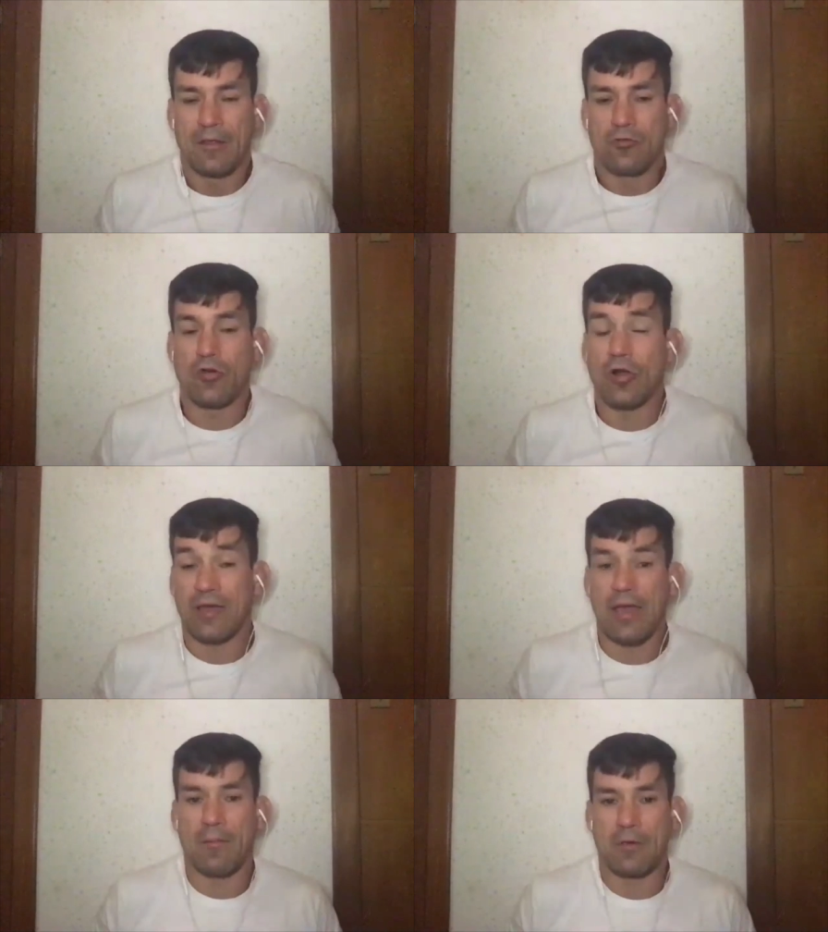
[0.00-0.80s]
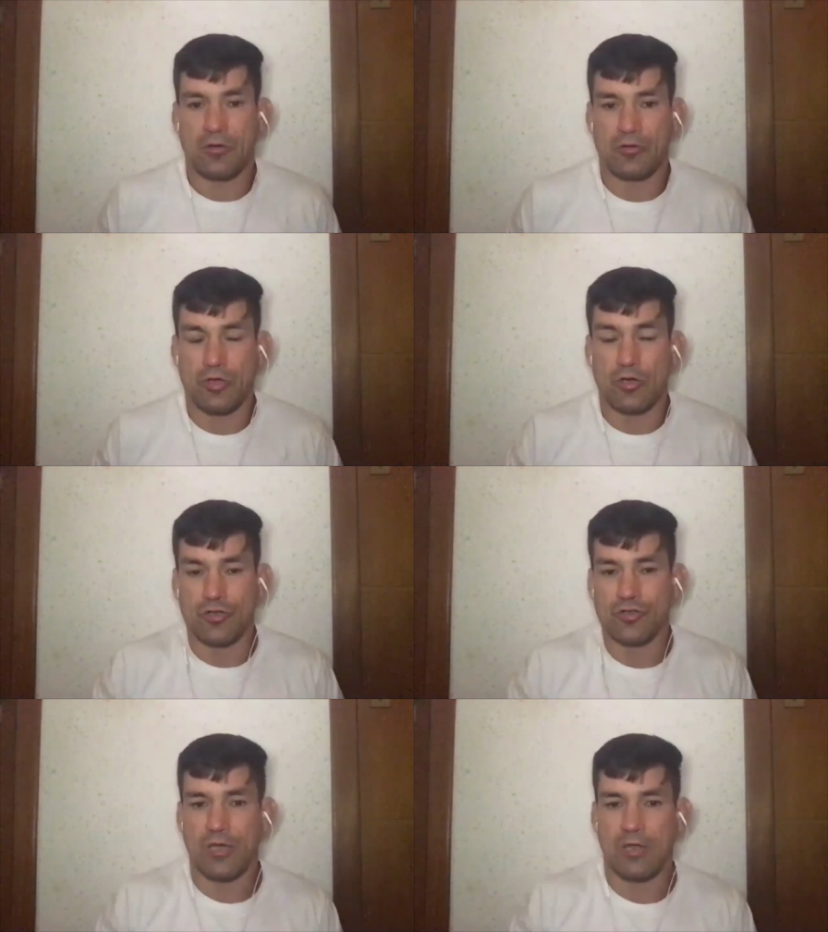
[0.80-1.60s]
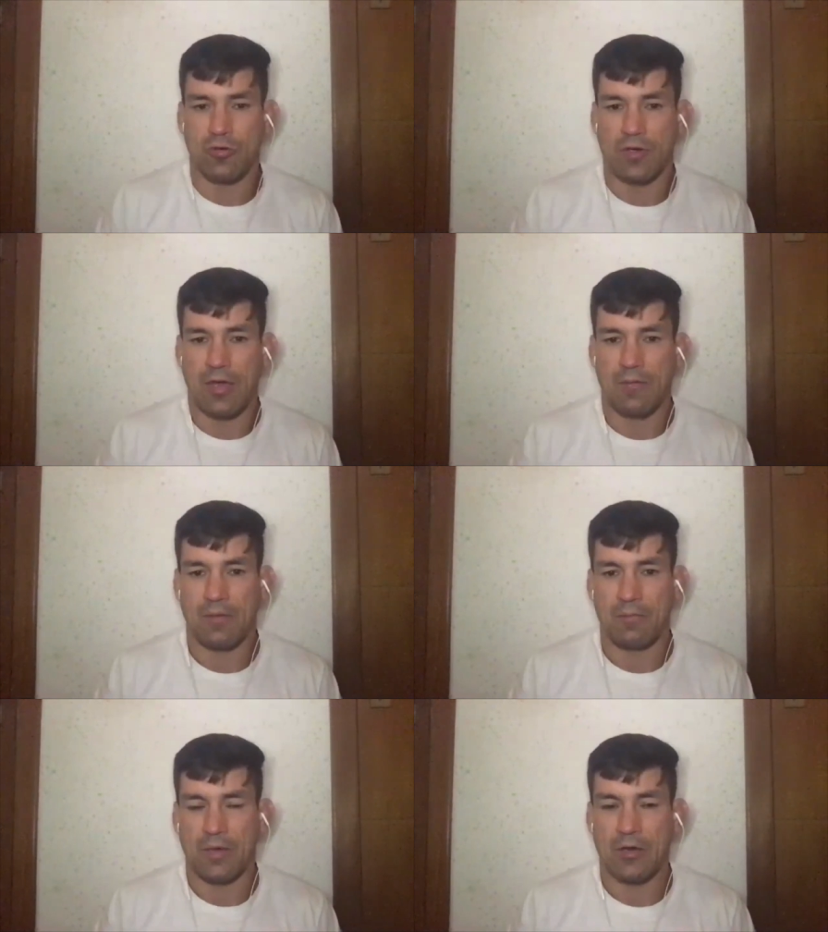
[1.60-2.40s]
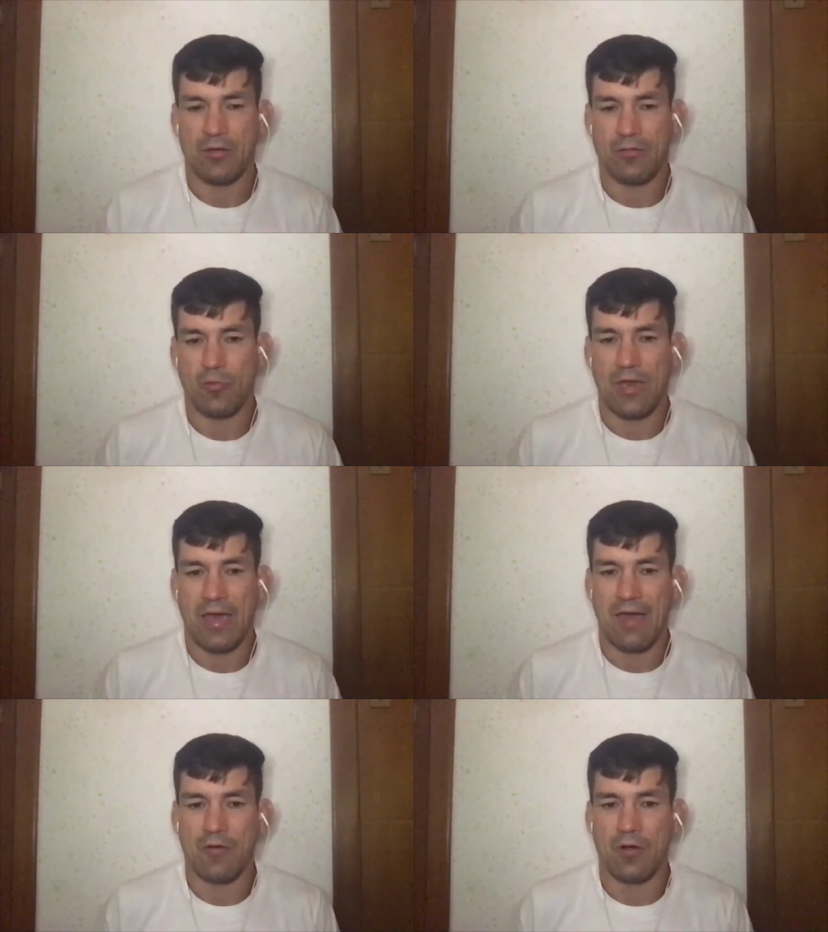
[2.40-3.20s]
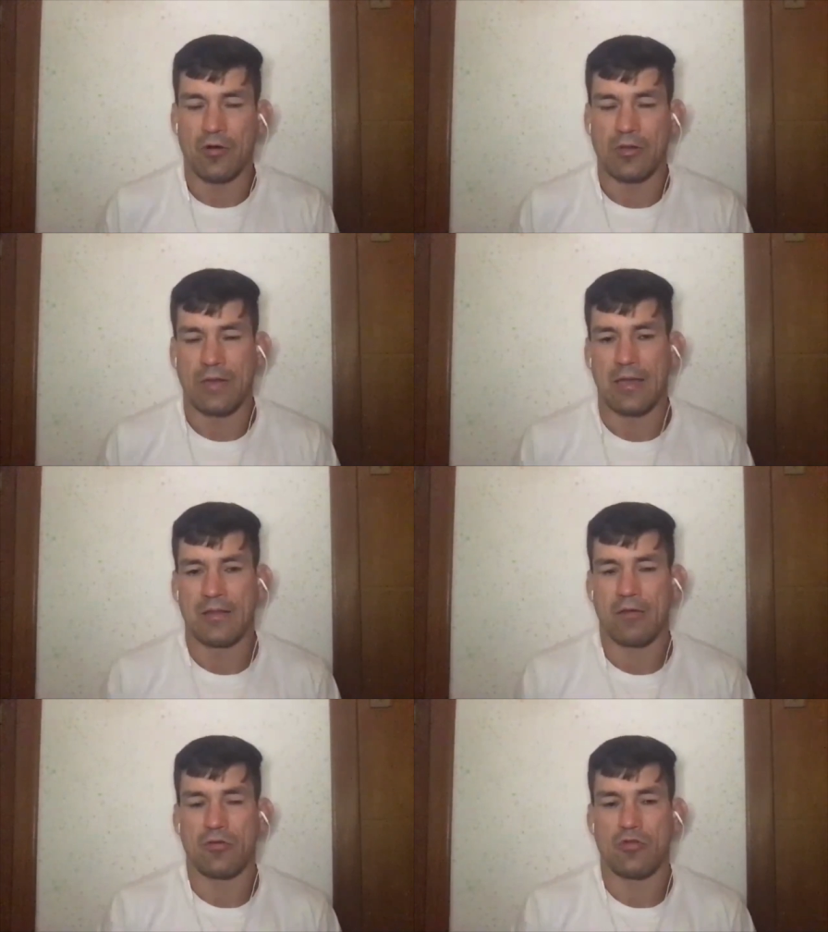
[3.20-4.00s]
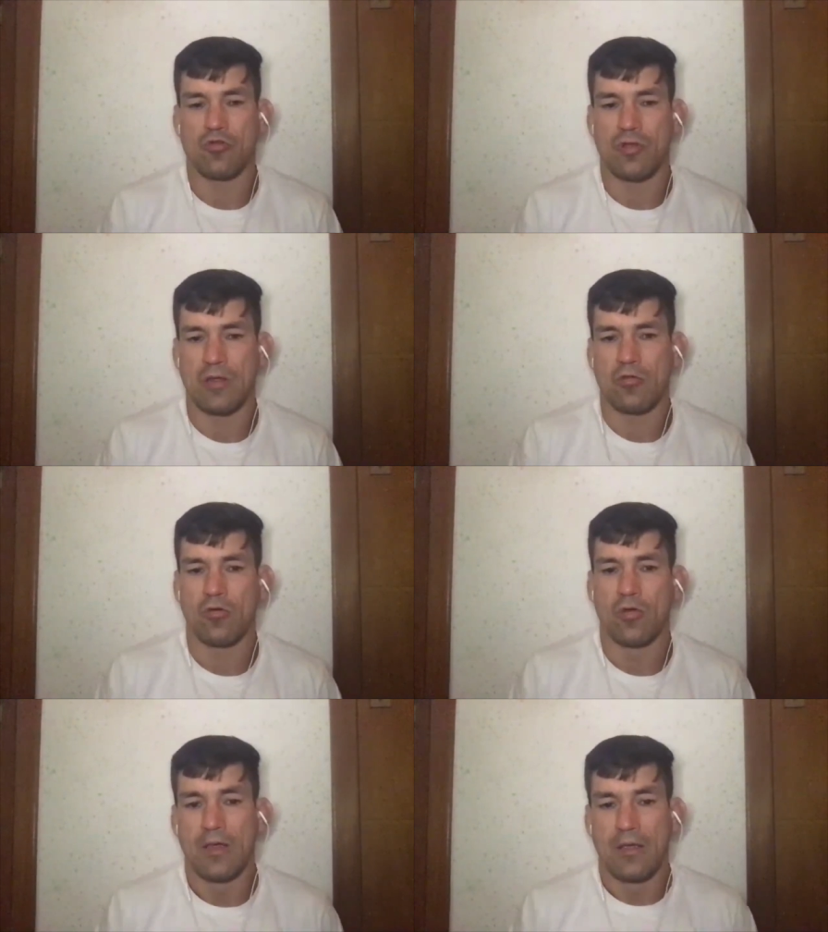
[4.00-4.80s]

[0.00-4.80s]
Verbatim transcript: to your game, your jiu-jitsu game, because we have our takedown in jiu-jitsu.